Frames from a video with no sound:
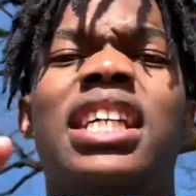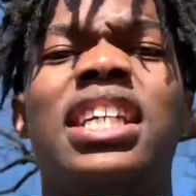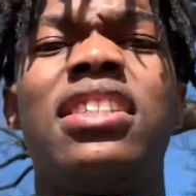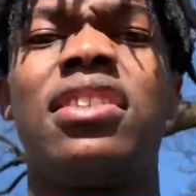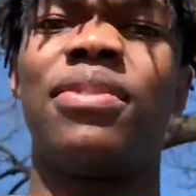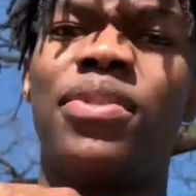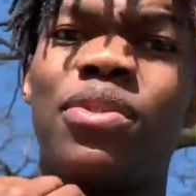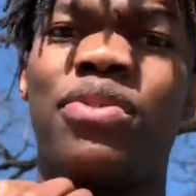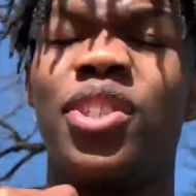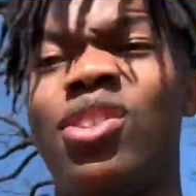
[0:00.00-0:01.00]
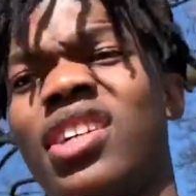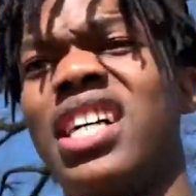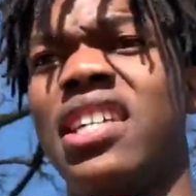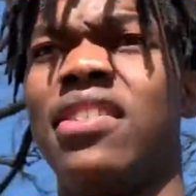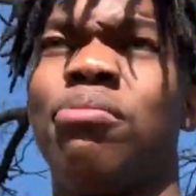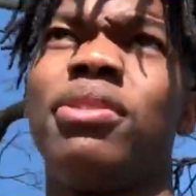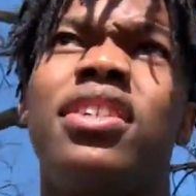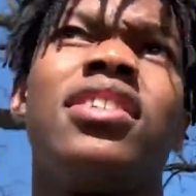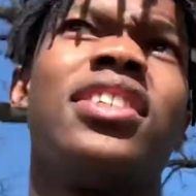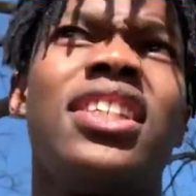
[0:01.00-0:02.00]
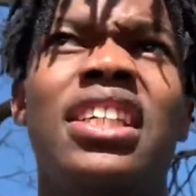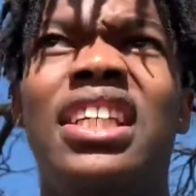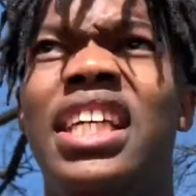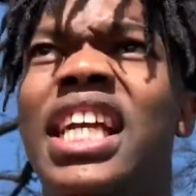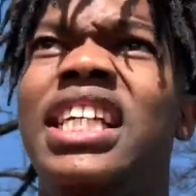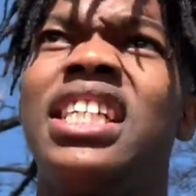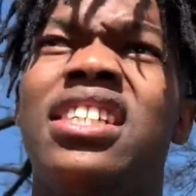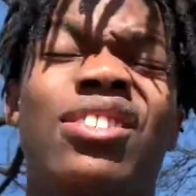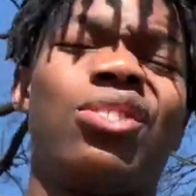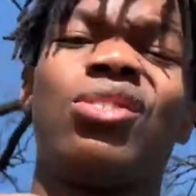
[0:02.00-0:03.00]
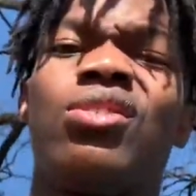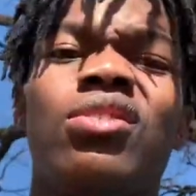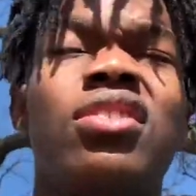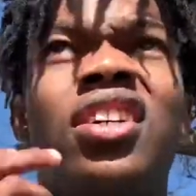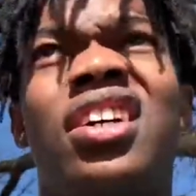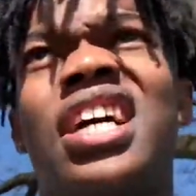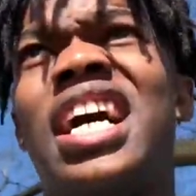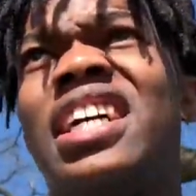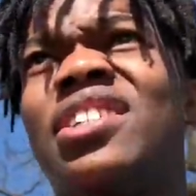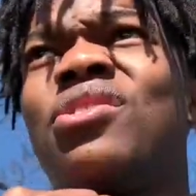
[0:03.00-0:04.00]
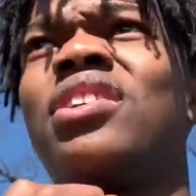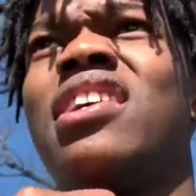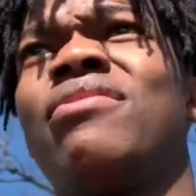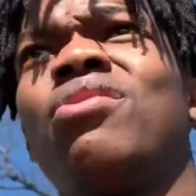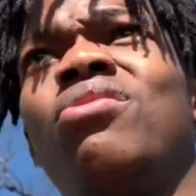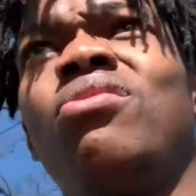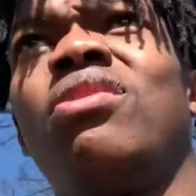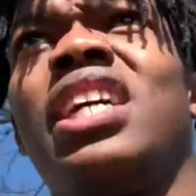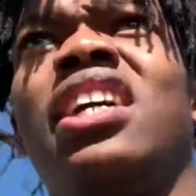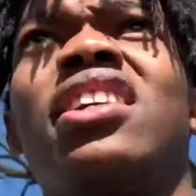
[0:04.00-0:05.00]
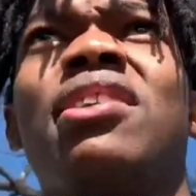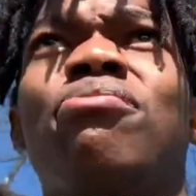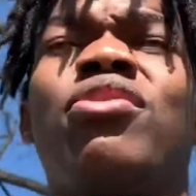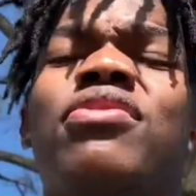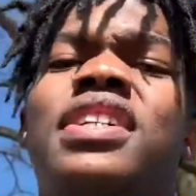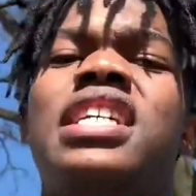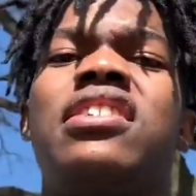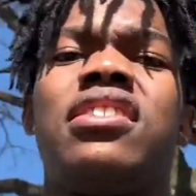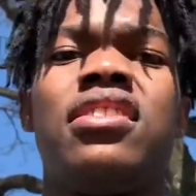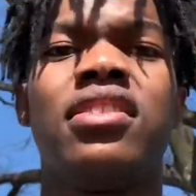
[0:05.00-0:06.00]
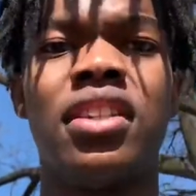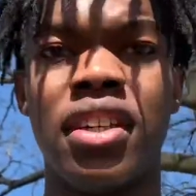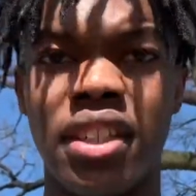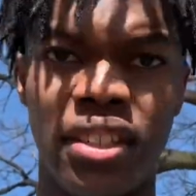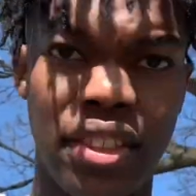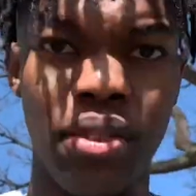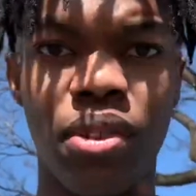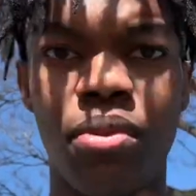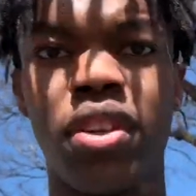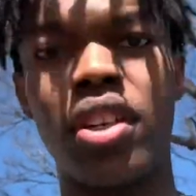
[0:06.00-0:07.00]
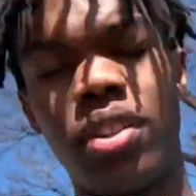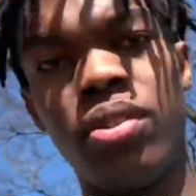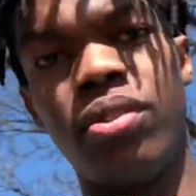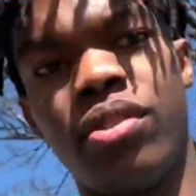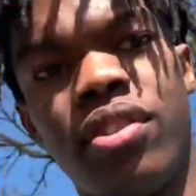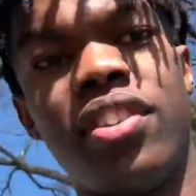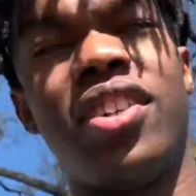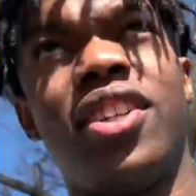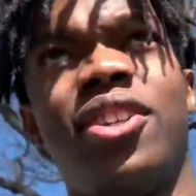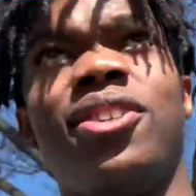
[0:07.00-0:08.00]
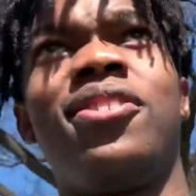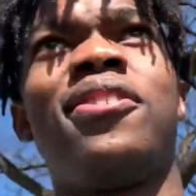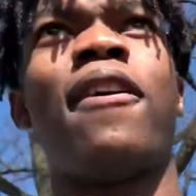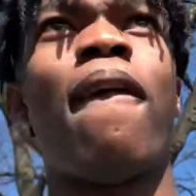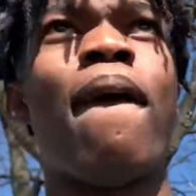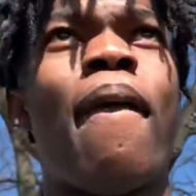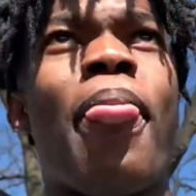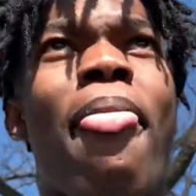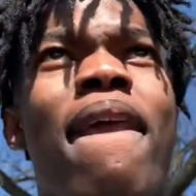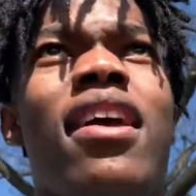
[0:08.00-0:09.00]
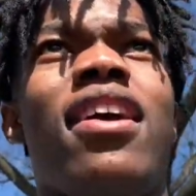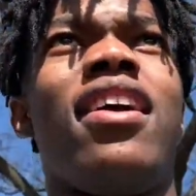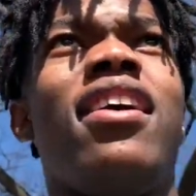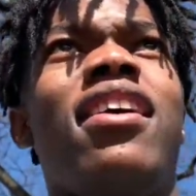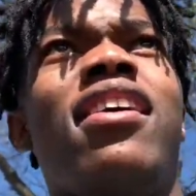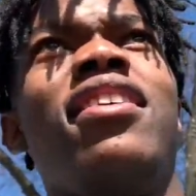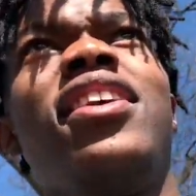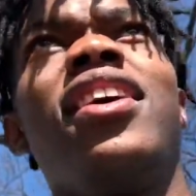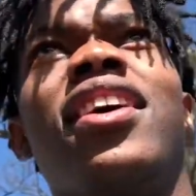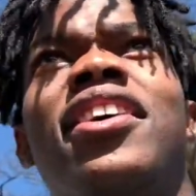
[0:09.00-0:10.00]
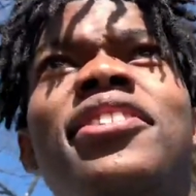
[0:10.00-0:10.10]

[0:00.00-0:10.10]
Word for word: in an interview for your guys, but ain't here, so I guess we'll have to like improvise and see what we can do, you know. And yeah,